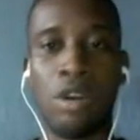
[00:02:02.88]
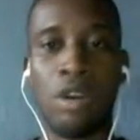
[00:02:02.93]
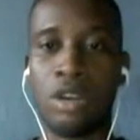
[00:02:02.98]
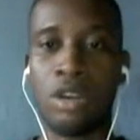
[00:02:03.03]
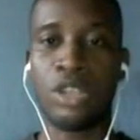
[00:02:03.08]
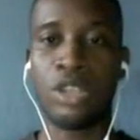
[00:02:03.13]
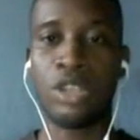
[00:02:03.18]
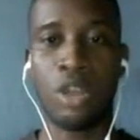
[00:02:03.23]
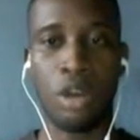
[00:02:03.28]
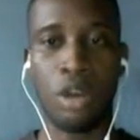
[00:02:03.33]

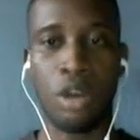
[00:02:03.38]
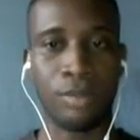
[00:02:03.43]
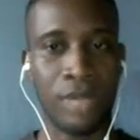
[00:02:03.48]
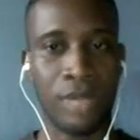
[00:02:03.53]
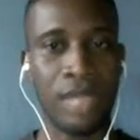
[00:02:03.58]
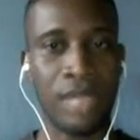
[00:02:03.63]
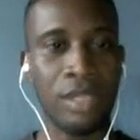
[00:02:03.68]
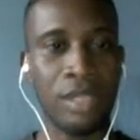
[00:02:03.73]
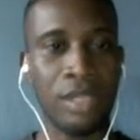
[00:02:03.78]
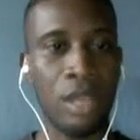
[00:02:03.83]
course
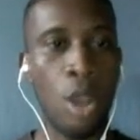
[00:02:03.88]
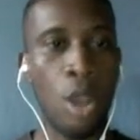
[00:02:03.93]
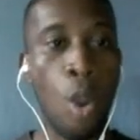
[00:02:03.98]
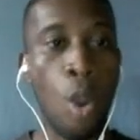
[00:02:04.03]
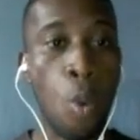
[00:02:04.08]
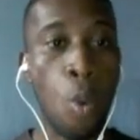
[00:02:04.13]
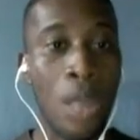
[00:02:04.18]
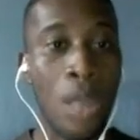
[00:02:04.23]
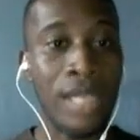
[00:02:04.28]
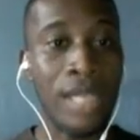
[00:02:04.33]
content,
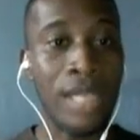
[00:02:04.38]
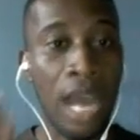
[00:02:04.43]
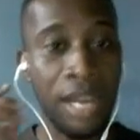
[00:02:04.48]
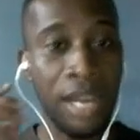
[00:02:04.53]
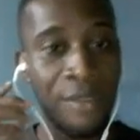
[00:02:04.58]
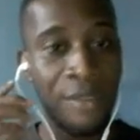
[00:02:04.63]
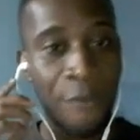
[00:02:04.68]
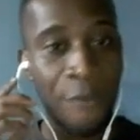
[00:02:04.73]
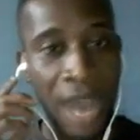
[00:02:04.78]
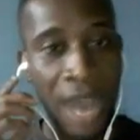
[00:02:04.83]
what
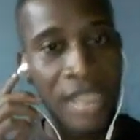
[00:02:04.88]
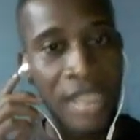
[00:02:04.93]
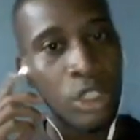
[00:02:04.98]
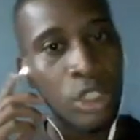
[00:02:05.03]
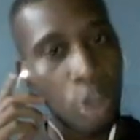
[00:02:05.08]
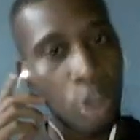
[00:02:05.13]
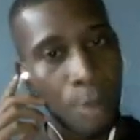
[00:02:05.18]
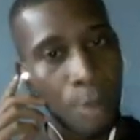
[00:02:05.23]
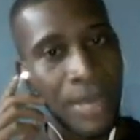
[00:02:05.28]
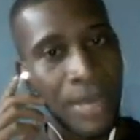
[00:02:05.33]
are the
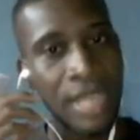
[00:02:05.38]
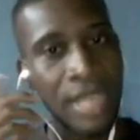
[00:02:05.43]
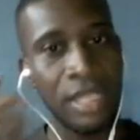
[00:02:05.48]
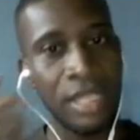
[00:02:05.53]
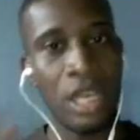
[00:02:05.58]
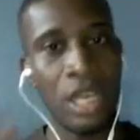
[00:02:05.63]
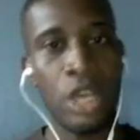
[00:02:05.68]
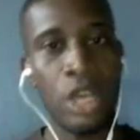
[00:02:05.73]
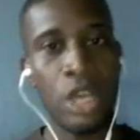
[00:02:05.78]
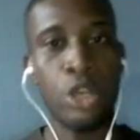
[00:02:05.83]
5
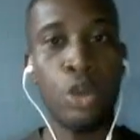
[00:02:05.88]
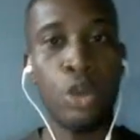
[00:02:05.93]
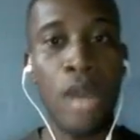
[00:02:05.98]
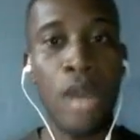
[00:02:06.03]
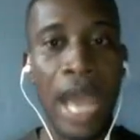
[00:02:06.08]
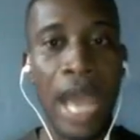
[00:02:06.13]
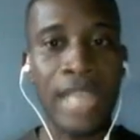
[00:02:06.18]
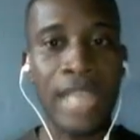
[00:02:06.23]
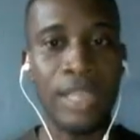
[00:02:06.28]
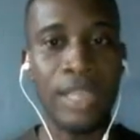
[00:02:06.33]
topics you
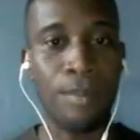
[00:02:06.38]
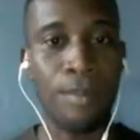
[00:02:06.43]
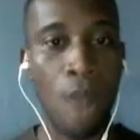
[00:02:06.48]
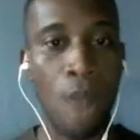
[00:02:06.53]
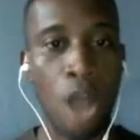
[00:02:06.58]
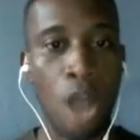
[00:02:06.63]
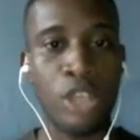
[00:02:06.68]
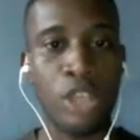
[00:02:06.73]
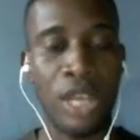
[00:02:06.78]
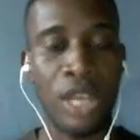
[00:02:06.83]
like the
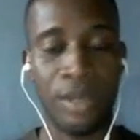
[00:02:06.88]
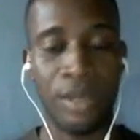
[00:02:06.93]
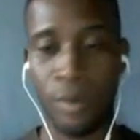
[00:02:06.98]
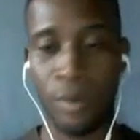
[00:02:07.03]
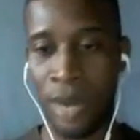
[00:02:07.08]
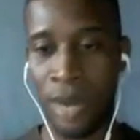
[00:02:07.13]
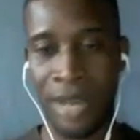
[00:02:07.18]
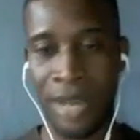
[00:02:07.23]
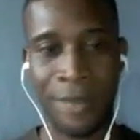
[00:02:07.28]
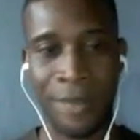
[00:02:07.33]
most
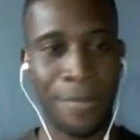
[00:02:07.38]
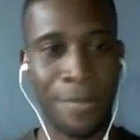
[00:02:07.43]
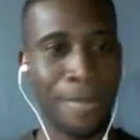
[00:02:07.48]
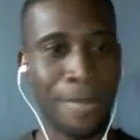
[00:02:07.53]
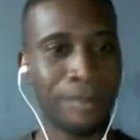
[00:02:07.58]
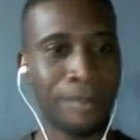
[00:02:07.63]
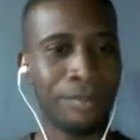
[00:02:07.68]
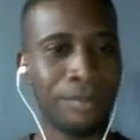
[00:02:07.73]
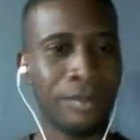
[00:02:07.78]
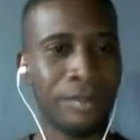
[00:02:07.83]
and why?
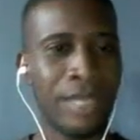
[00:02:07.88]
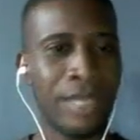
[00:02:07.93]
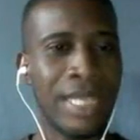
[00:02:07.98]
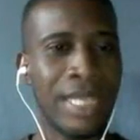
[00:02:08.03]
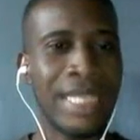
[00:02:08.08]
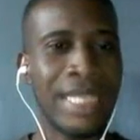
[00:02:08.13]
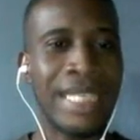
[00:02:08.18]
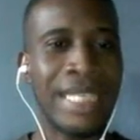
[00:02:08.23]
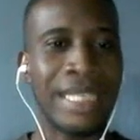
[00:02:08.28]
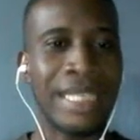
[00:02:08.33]

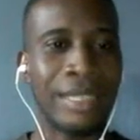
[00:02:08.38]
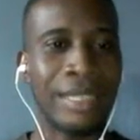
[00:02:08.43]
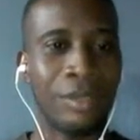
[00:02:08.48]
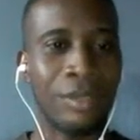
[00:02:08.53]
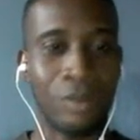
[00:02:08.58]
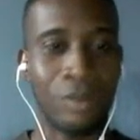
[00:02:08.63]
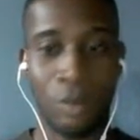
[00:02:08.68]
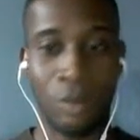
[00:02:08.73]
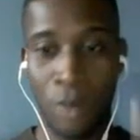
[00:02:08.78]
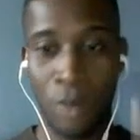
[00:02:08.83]

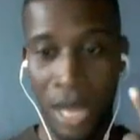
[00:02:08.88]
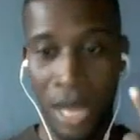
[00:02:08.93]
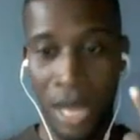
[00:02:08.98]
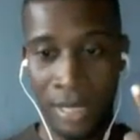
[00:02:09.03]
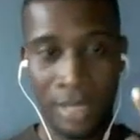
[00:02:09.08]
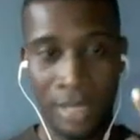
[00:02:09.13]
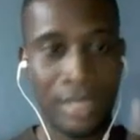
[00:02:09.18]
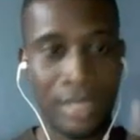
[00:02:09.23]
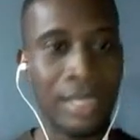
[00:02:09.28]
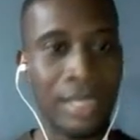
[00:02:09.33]

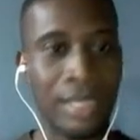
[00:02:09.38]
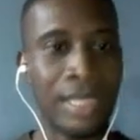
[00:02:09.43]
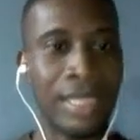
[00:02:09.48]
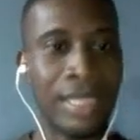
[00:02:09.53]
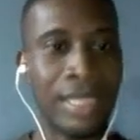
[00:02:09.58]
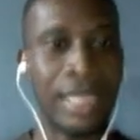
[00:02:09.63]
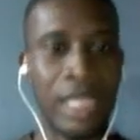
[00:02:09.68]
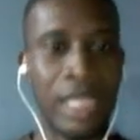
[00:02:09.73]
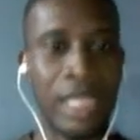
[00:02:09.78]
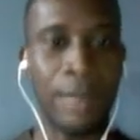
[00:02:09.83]
1.
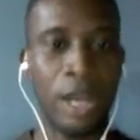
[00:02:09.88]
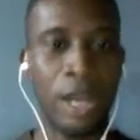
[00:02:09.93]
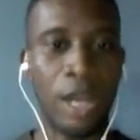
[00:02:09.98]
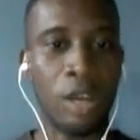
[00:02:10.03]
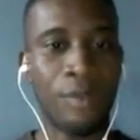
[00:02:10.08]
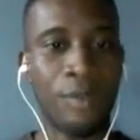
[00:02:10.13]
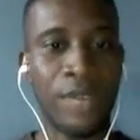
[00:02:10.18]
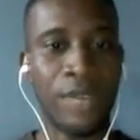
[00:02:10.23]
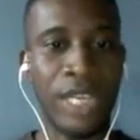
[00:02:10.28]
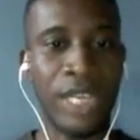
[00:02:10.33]
The
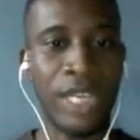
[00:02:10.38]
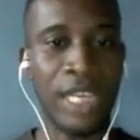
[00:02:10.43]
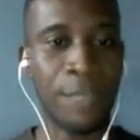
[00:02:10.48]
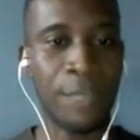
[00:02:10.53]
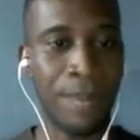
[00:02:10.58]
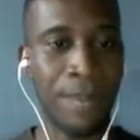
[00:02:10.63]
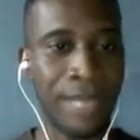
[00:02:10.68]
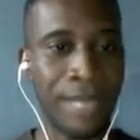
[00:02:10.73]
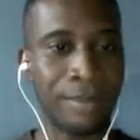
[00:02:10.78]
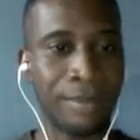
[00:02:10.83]
development of
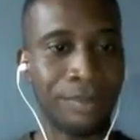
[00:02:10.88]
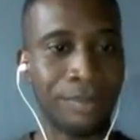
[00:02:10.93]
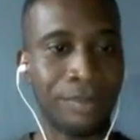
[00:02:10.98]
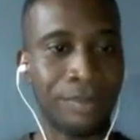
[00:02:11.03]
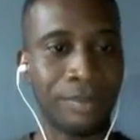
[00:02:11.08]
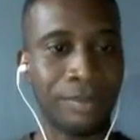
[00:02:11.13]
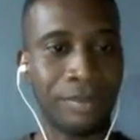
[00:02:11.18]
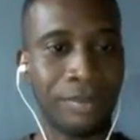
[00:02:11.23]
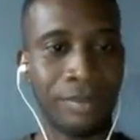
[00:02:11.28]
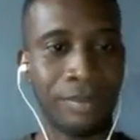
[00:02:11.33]
ESP.
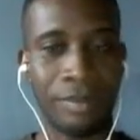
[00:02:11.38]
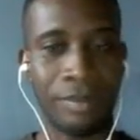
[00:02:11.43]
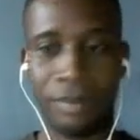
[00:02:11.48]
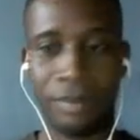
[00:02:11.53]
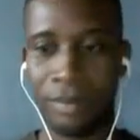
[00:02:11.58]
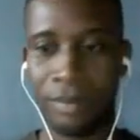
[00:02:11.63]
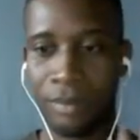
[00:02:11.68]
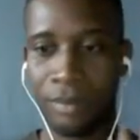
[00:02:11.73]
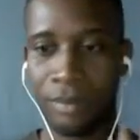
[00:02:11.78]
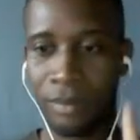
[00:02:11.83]

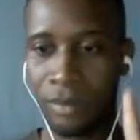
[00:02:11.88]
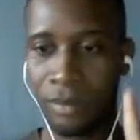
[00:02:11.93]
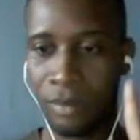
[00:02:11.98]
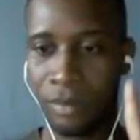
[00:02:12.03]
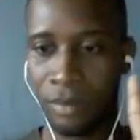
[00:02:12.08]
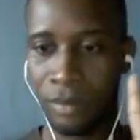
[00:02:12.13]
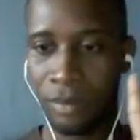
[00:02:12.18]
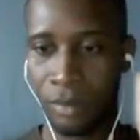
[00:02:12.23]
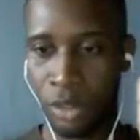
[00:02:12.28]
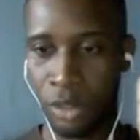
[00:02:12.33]

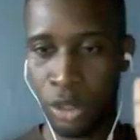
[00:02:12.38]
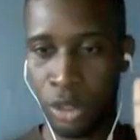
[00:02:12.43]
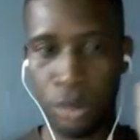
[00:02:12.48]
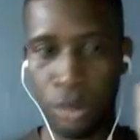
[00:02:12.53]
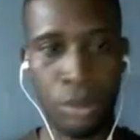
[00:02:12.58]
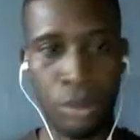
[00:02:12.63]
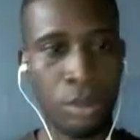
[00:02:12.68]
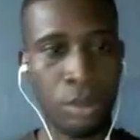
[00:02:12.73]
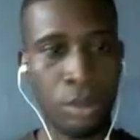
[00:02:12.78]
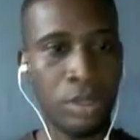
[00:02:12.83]

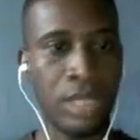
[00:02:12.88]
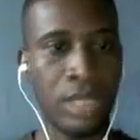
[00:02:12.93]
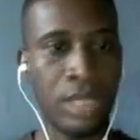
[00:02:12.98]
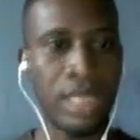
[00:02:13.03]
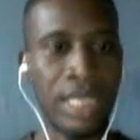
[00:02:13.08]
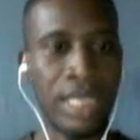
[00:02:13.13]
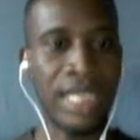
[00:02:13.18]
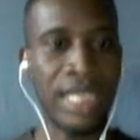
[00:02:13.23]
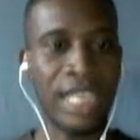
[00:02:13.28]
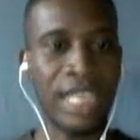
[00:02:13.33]
2.
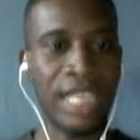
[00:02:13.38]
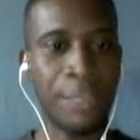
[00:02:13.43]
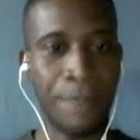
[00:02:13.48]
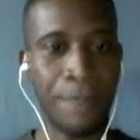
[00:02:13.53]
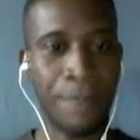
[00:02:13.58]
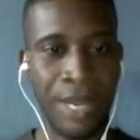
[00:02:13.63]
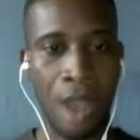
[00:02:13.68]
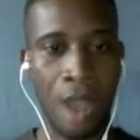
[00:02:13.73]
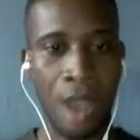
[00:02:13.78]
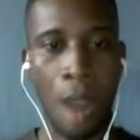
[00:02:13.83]

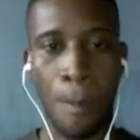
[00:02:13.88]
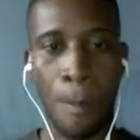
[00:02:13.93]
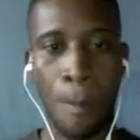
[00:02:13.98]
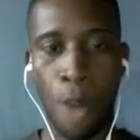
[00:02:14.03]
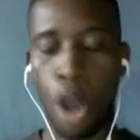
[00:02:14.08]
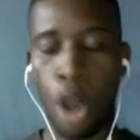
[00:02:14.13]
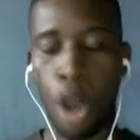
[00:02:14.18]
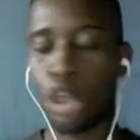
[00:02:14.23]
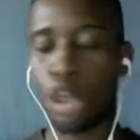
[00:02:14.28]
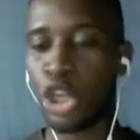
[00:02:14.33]
ESP,
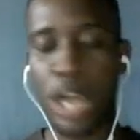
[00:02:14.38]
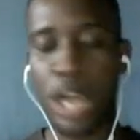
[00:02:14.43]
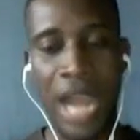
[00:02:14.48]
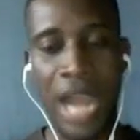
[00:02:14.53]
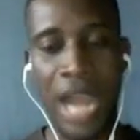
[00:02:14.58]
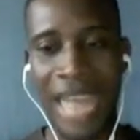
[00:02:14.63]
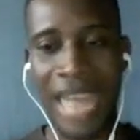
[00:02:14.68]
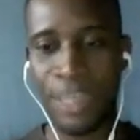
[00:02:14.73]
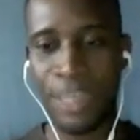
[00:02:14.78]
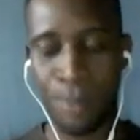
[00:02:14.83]
approach,
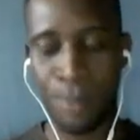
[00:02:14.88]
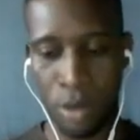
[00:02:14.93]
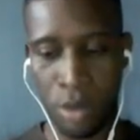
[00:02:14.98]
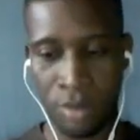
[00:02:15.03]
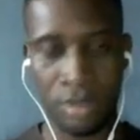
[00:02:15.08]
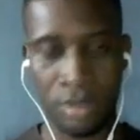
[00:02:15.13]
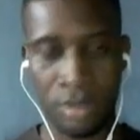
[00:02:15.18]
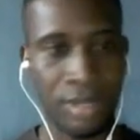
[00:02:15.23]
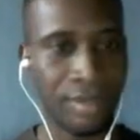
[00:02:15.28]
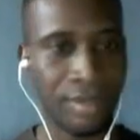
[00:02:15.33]
not
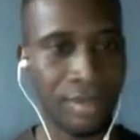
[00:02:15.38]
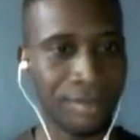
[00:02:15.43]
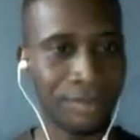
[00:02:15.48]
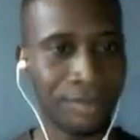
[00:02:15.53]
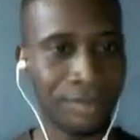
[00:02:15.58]
product.